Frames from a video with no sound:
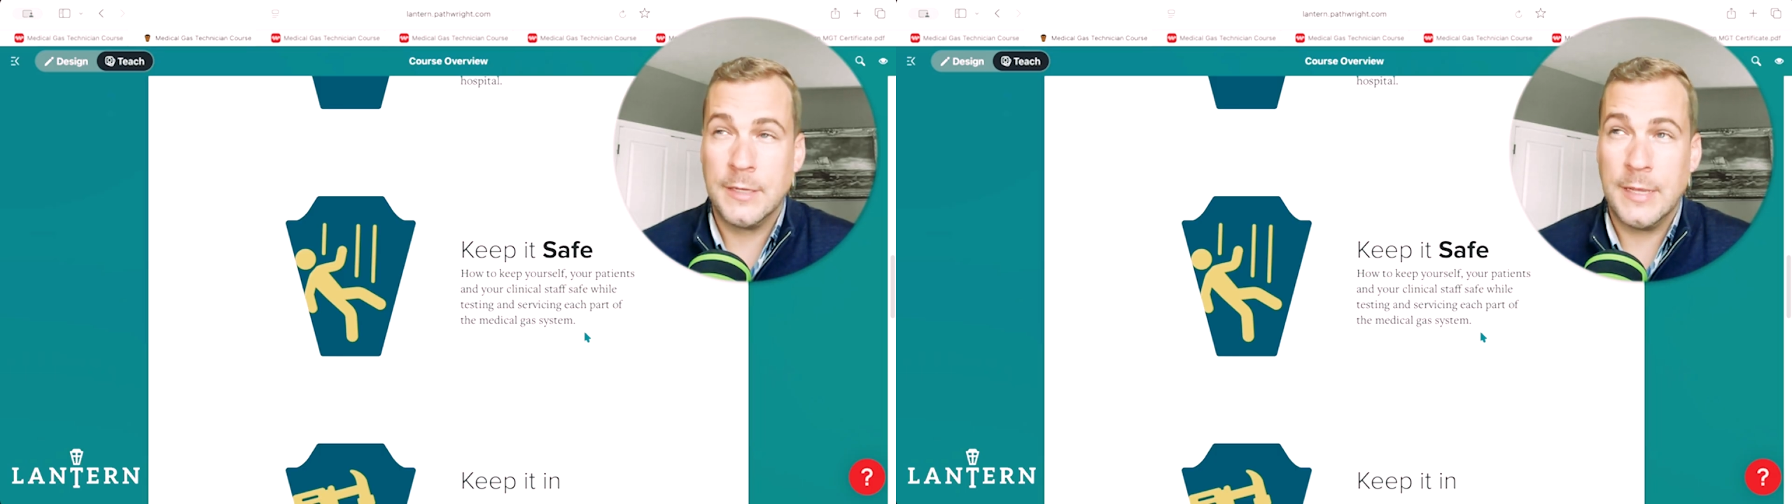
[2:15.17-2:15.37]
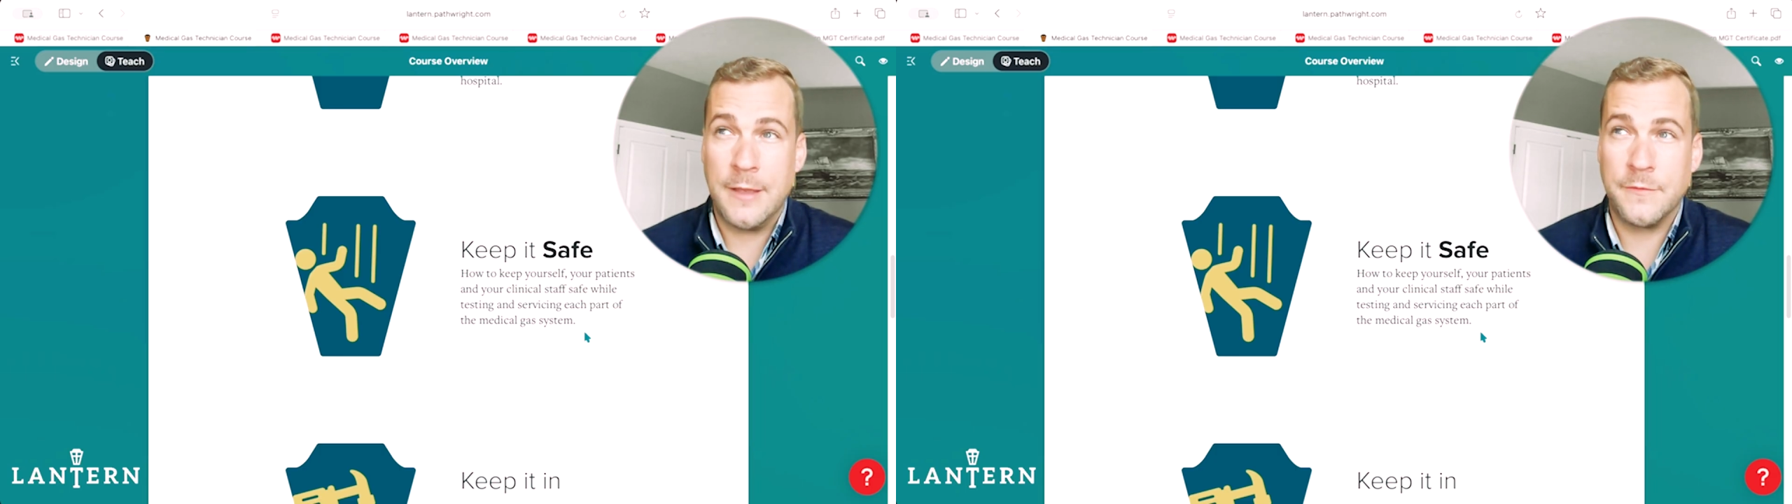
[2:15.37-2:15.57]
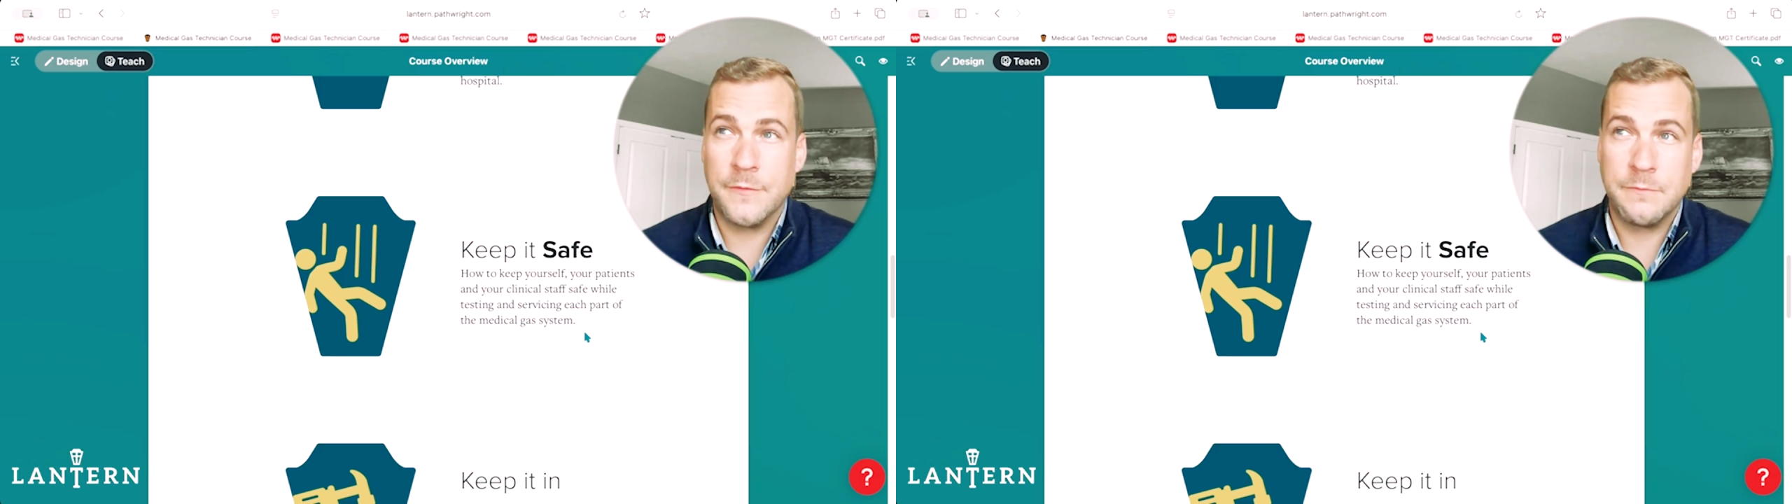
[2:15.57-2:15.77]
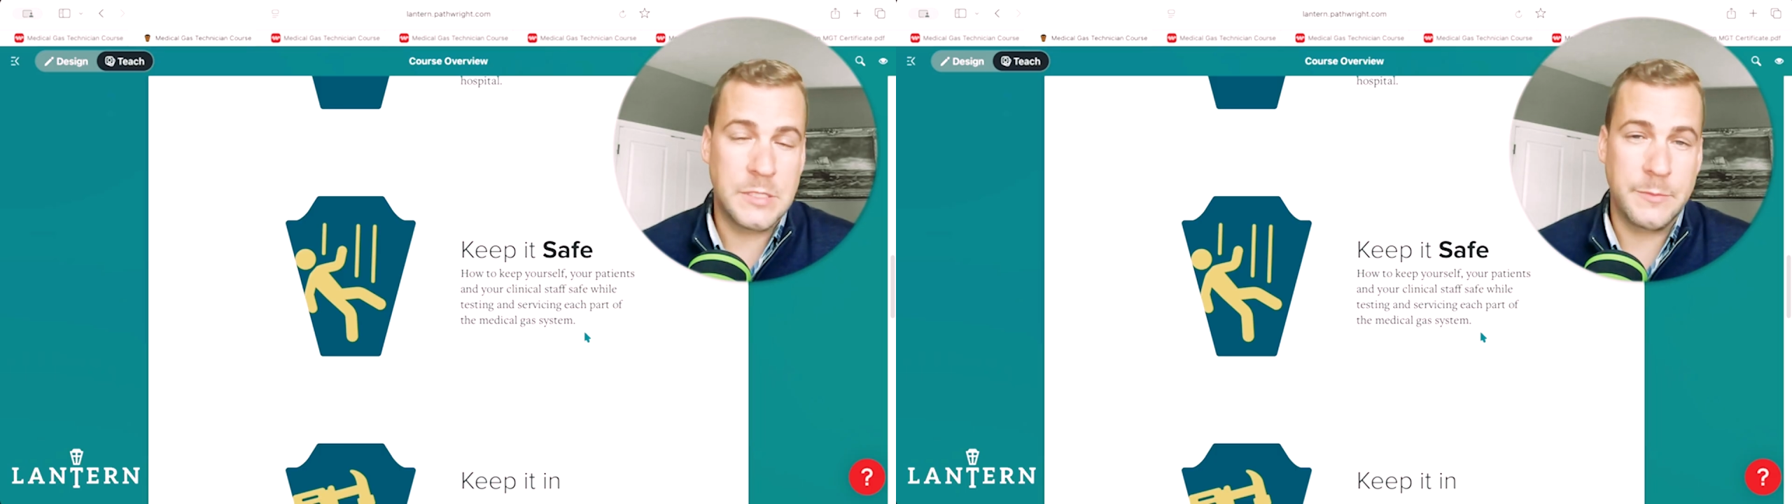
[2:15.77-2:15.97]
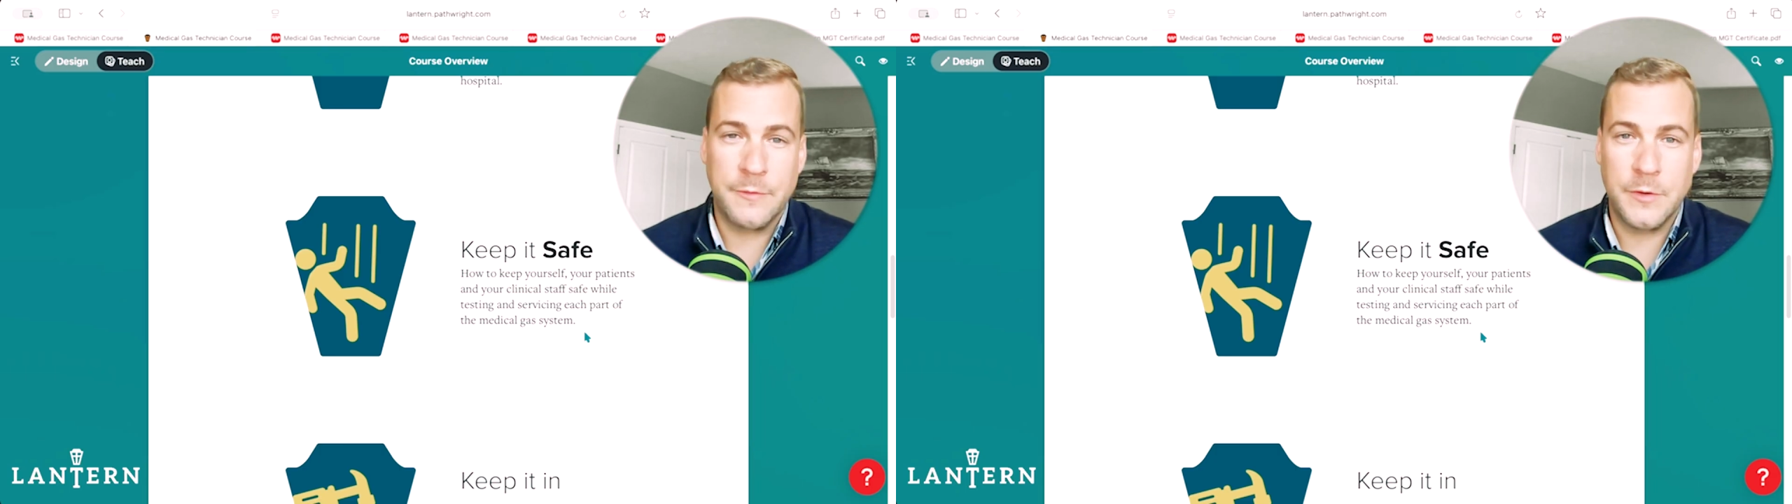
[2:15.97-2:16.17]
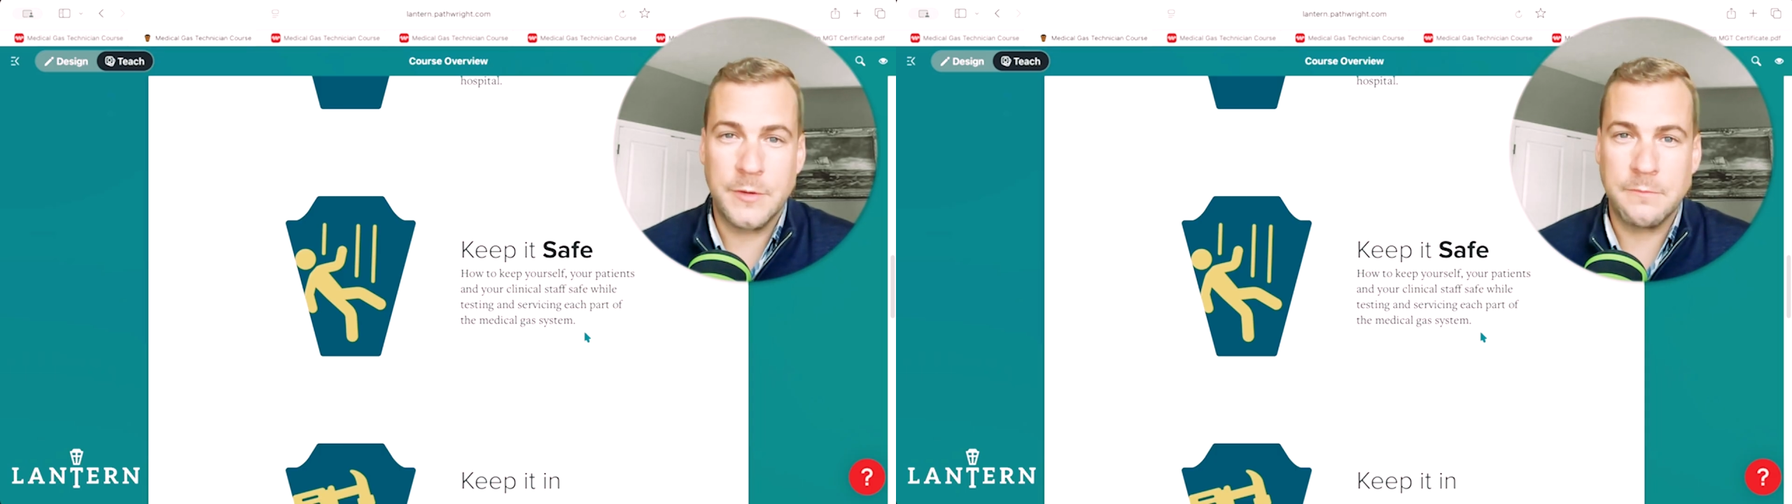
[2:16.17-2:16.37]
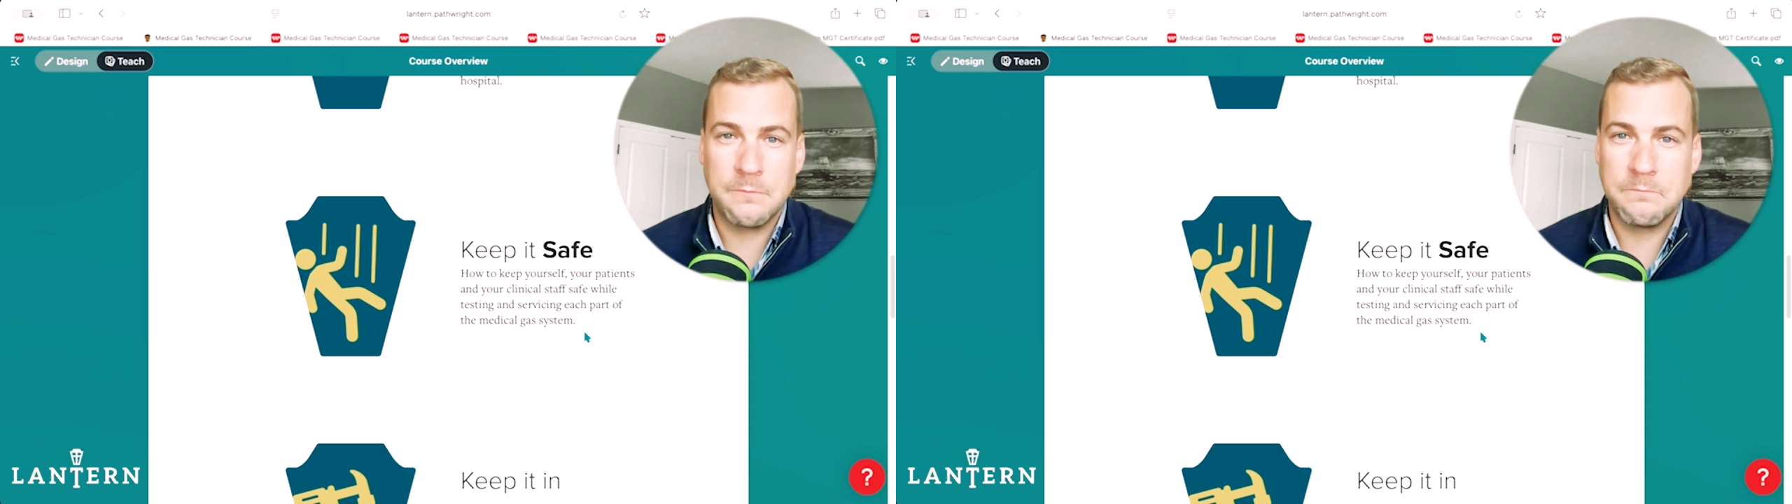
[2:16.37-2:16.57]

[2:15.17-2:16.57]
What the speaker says: have some different